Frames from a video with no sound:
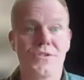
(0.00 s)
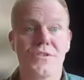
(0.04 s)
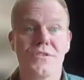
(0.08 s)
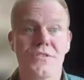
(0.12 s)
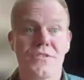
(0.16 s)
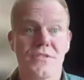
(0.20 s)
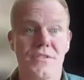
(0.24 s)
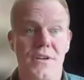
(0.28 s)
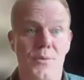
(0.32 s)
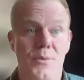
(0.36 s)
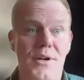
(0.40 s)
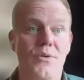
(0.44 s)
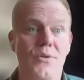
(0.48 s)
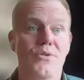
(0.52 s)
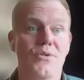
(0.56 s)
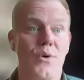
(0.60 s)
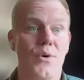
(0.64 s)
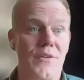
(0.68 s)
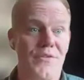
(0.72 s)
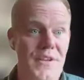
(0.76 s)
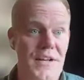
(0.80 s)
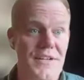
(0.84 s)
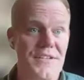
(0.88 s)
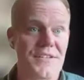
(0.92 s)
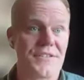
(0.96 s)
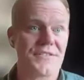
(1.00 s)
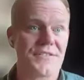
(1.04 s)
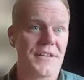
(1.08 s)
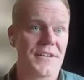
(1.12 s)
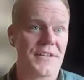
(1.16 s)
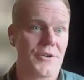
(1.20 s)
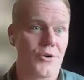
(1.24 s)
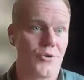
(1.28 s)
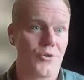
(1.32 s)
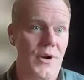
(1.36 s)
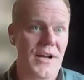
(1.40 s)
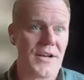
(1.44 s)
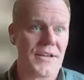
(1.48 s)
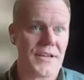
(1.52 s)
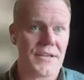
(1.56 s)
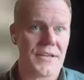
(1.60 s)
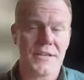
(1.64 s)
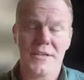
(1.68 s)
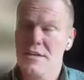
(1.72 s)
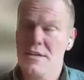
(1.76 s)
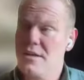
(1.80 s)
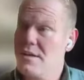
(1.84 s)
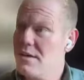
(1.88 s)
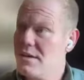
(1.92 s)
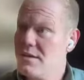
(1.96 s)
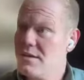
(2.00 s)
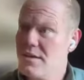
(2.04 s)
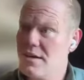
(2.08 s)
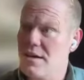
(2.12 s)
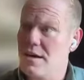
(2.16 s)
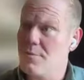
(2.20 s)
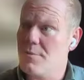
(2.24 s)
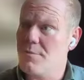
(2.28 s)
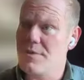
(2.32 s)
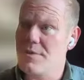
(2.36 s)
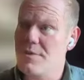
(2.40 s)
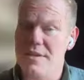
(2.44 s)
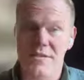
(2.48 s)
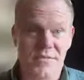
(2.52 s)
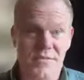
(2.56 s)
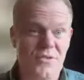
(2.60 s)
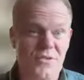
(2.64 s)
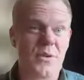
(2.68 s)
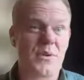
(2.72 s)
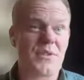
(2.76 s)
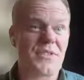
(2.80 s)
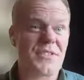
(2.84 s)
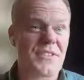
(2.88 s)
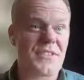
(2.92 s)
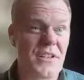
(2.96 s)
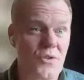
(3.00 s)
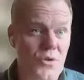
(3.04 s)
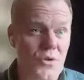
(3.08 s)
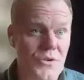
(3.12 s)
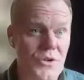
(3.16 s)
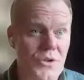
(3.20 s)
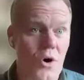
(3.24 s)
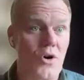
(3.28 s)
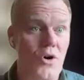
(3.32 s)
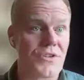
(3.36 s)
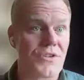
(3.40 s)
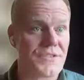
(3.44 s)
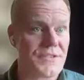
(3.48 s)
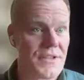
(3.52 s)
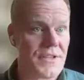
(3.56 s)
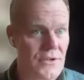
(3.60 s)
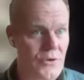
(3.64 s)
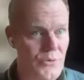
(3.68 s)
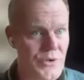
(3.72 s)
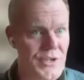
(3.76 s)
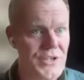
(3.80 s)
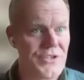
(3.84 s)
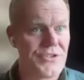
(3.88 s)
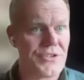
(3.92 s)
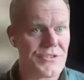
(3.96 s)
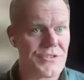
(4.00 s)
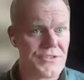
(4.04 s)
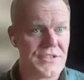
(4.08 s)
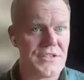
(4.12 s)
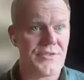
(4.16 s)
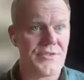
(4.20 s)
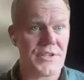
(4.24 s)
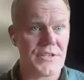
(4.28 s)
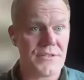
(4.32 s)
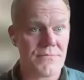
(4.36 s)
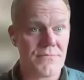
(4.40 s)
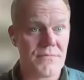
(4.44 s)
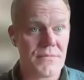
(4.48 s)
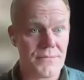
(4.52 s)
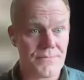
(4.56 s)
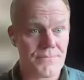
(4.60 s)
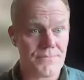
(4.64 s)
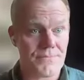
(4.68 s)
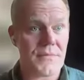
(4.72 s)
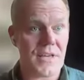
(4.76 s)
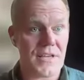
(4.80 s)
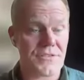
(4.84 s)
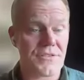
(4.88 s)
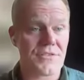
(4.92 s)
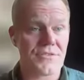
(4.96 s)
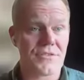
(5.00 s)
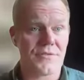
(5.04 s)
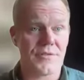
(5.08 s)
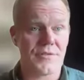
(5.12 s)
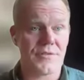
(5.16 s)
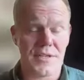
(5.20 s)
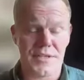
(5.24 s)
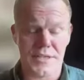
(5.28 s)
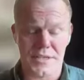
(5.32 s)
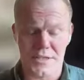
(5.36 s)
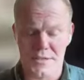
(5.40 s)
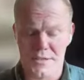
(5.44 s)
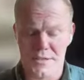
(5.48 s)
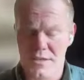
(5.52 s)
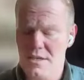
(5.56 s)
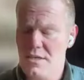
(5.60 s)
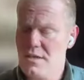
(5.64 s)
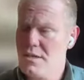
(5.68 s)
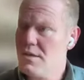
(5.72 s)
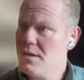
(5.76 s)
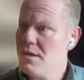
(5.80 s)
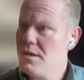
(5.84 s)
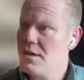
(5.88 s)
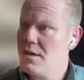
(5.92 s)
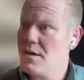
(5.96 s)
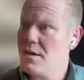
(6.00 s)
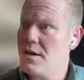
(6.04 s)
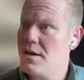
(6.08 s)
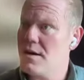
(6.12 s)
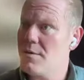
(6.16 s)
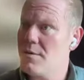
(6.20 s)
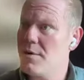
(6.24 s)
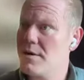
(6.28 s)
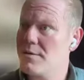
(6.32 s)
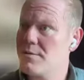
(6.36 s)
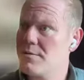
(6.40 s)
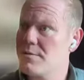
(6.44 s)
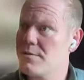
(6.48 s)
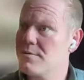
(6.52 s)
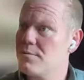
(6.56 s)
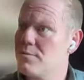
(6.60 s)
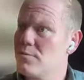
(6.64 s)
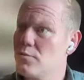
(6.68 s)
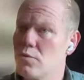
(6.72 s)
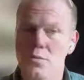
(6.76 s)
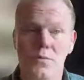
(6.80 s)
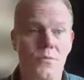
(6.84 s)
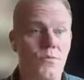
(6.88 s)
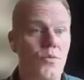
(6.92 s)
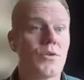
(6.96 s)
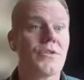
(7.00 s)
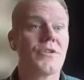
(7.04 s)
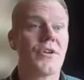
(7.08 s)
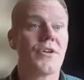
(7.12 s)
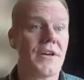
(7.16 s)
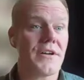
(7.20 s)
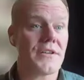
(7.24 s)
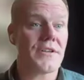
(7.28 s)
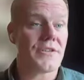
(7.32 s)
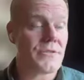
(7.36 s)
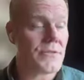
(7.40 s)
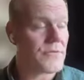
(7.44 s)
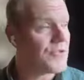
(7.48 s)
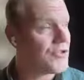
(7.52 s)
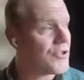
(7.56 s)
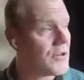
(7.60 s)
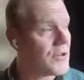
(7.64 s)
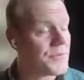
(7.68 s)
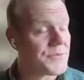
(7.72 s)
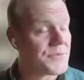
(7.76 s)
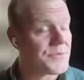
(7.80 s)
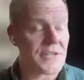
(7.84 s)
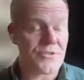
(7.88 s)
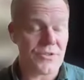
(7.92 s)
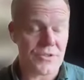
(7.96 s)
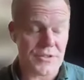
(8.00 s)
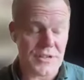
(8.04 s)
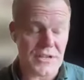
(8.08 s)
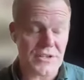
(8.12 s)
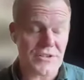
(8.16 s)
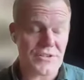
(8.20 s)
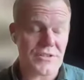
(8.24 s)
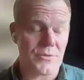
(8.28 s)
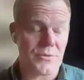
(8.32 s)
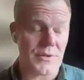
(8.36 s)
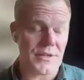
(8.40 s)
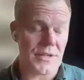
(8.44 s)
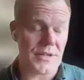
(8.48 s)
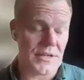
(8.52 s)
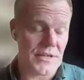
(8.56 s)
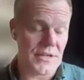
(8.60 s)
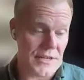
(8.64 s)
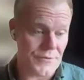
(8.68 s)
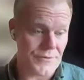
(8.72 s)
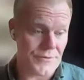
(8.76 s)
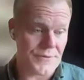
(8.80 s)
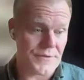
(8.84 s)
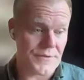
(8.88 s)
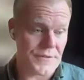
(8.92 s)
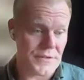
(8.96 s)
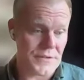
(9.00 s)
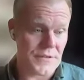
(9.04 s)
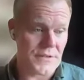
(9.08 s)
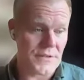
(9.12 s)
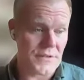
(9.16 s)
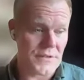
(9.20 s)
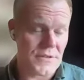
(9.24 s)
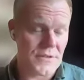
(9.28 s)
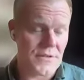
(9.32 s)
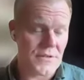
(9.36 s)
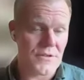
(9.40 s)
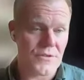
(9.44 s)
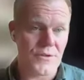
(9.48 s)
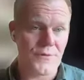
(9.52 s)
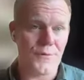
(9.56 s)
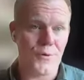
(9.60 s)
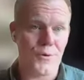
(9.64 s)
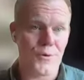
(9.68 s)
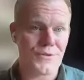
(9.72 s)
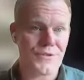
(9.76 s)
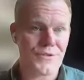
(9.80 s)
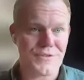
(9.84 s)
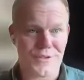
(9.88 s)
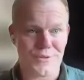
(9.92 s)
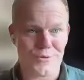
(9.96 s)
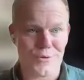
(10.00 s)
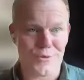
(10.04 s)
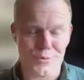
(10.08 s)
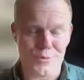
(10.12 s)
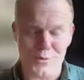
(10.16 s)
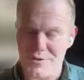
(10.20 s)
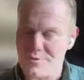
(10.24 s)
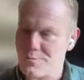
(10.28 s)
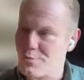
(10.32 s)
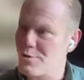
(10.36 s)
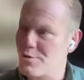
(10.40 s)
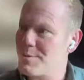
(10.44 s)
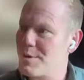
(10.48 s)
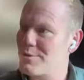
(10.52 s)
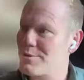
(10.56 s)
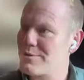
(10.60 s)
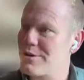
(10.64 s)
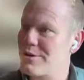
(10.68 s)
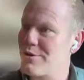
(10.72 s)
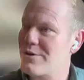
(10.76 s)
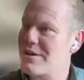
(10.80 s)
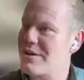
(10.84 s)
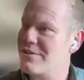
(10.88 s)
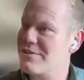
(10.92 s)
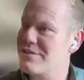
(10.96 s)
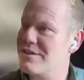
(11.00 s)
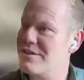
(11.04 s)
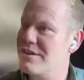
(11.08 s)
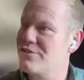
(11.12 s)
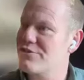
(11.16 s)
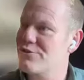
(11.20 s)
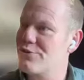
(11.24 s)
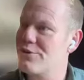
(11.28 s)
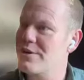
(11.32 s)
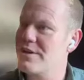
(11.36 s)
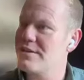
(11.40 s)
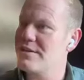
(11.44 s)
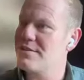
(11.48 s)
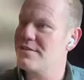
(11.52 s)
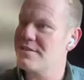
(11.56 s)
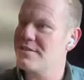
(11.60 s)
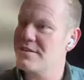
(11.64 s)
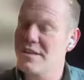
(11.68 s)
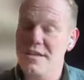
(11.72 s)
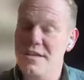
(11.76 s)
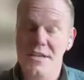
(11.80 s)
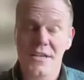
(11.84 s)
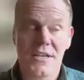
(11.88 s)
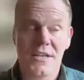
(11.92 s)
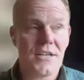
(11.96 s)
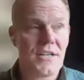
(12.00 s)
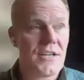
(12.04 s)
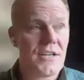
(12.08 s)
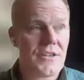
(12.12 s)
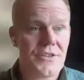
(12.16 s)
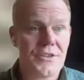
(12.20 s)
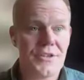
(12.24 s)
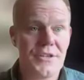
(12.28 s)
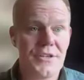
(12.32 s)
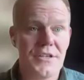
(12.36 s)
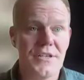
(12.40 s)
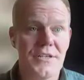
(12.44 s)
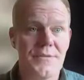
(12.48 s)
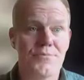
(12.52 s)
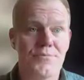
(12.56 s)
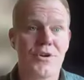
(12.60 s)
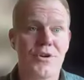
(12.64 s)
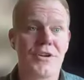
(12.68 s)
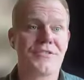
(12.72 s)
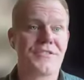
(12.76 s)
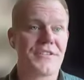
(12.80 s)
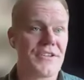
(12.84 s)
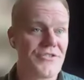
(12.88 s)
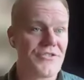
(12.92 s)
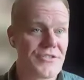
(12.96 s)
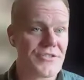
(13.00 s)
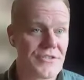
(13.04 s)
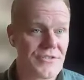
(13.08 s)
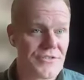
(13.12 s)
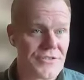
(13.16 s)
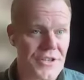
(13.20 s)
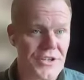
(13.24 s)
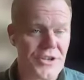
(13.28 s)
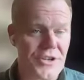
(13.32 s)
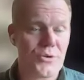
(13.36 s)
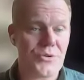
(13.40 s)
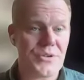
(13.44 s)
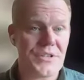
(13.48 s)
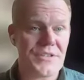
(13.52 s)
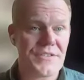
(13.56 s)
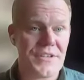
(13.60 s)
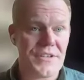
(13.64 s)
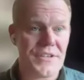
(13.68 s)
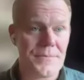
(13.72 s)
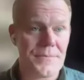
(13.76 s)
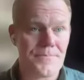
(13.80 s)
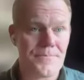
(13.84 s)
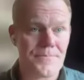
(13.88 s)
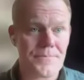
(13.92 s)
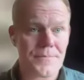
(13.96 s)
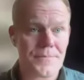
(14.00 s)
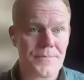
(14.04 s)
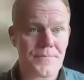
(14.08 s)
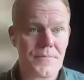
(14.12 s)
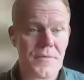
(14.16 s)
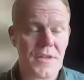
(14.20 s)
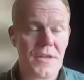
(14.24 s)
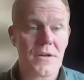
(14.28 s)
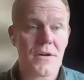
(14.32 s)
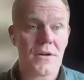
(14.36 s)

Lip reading: forces, I went out to Afghanistan, Iraq. So I still go to hostile regions even as a civilian. And one of the other jobs I'd done actually when I left the forces, I don't think we spoke about, Derek. Actually, I trained the presidential security team